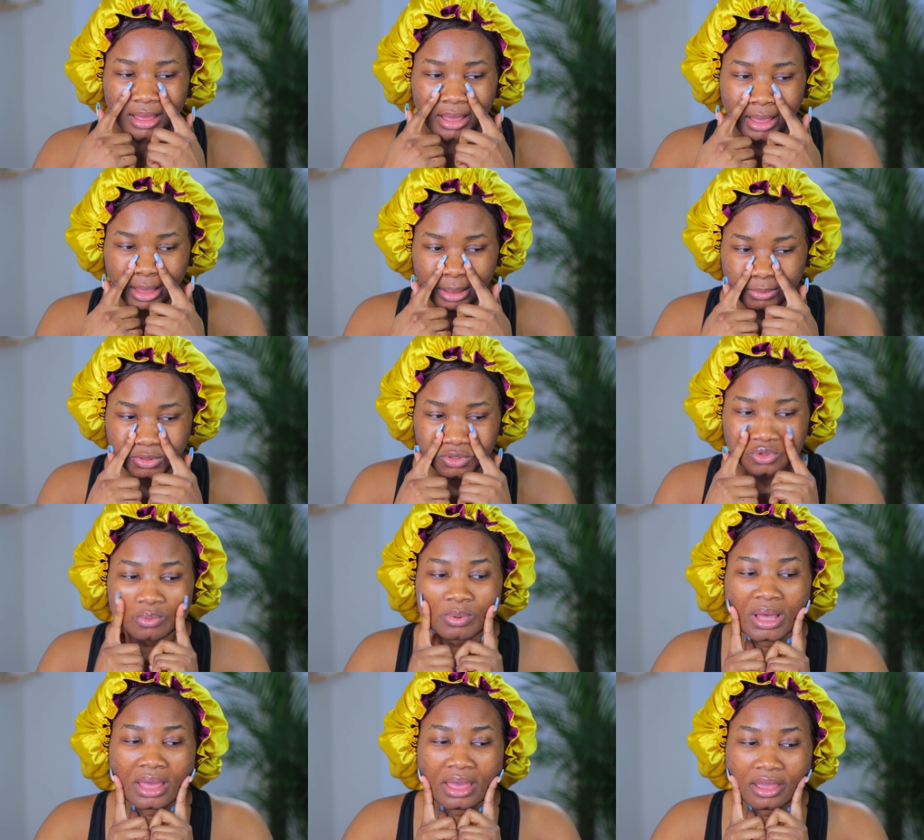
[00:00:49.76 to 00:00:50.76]
I am
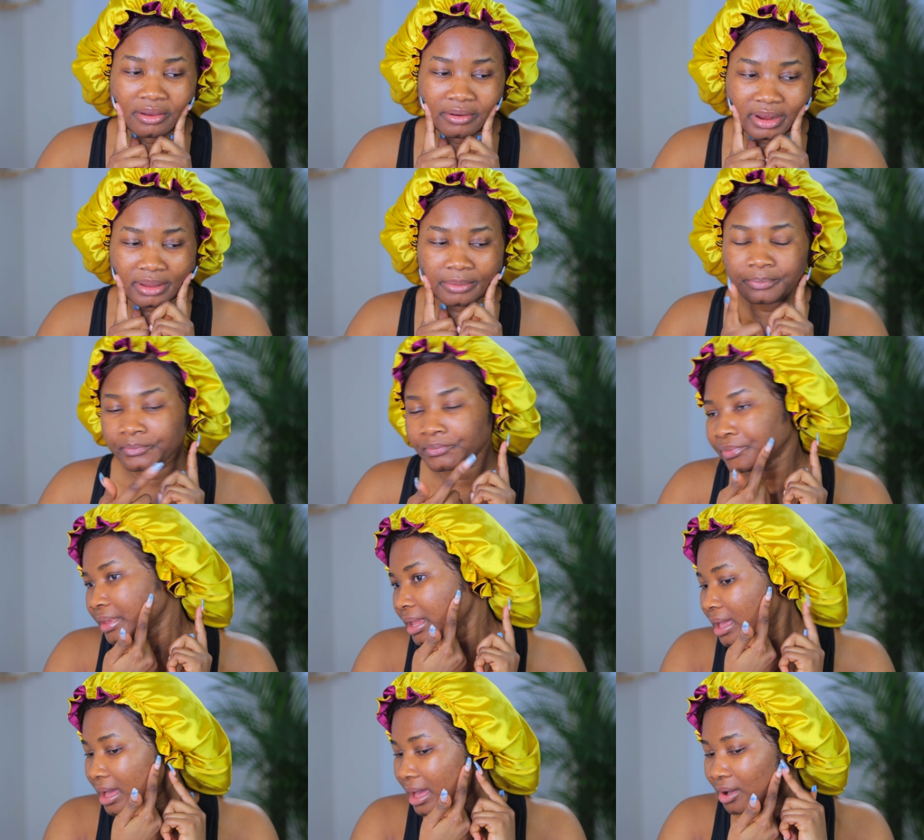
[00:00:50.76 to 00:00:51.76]
super hairy.
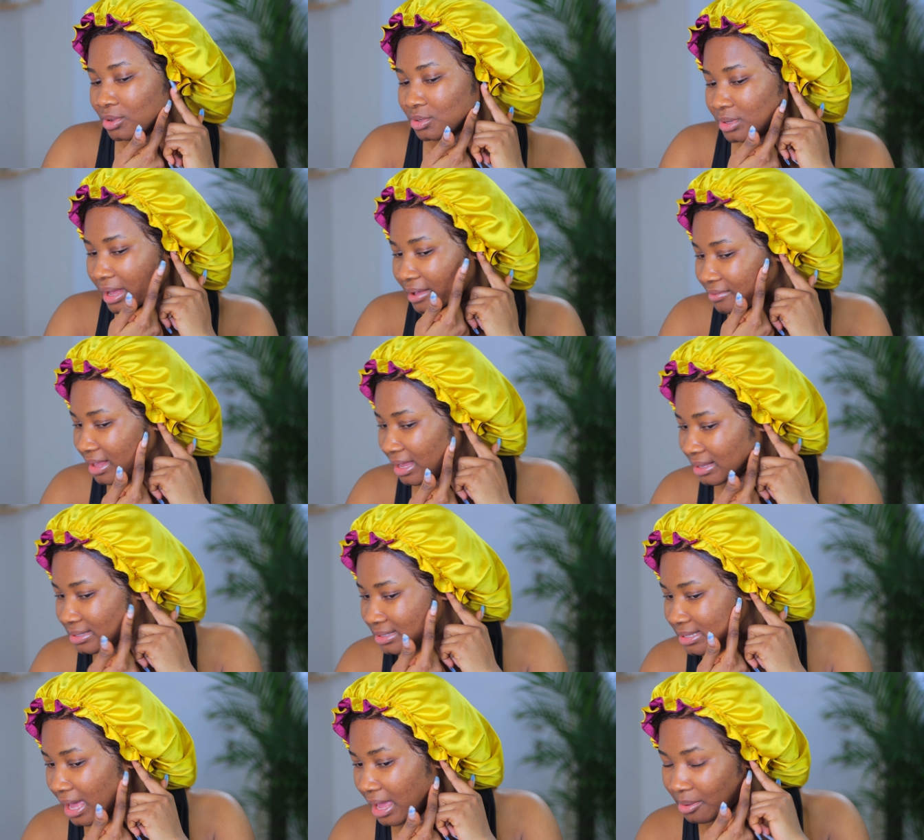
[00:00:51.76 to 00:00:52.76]
I also have like
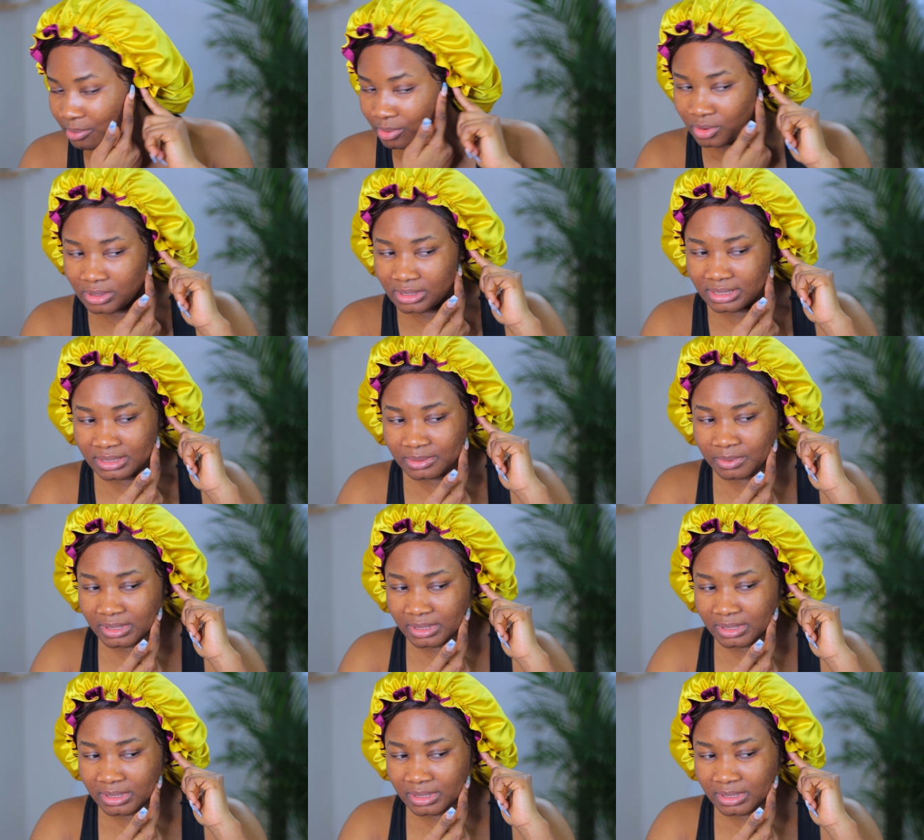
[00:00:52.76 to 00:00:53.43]
sideburns,